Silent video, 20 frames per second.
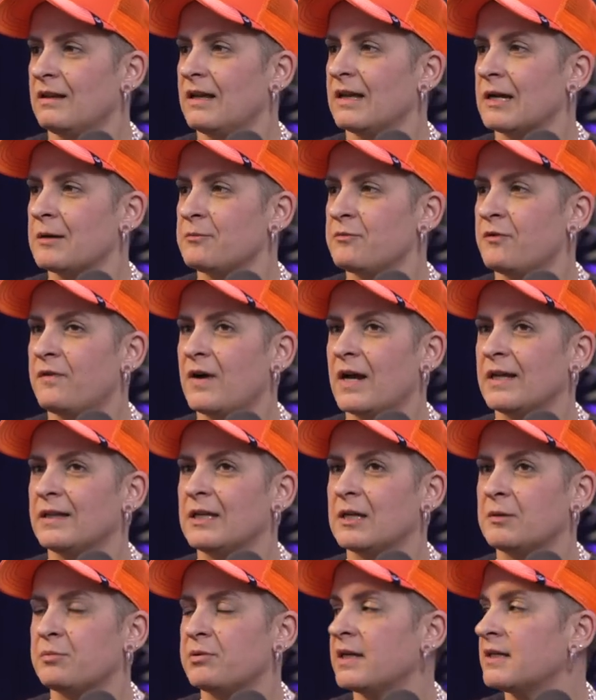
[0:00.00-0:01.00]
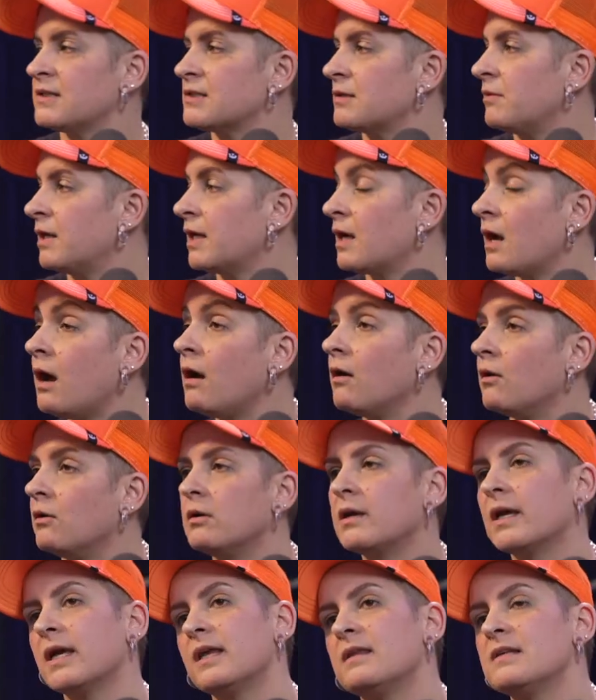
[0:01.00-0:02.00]
Like I'm finally in a place. I'm like, oh,
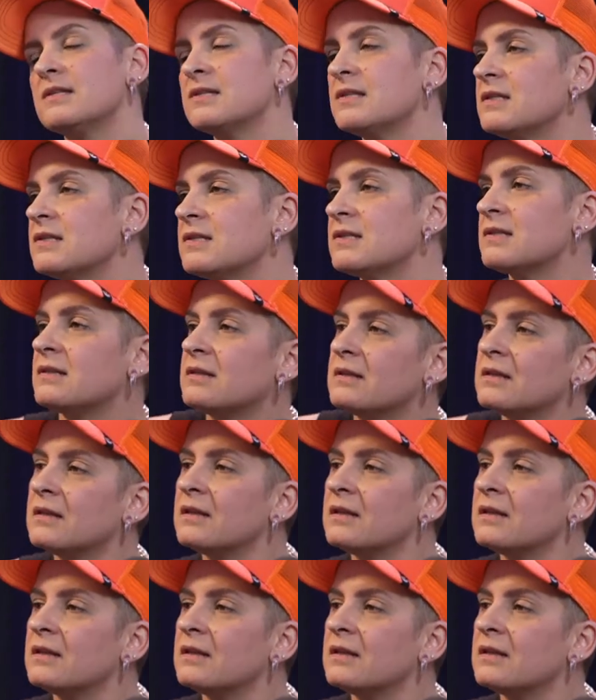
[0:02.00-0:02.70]
okay. Yeah. This is.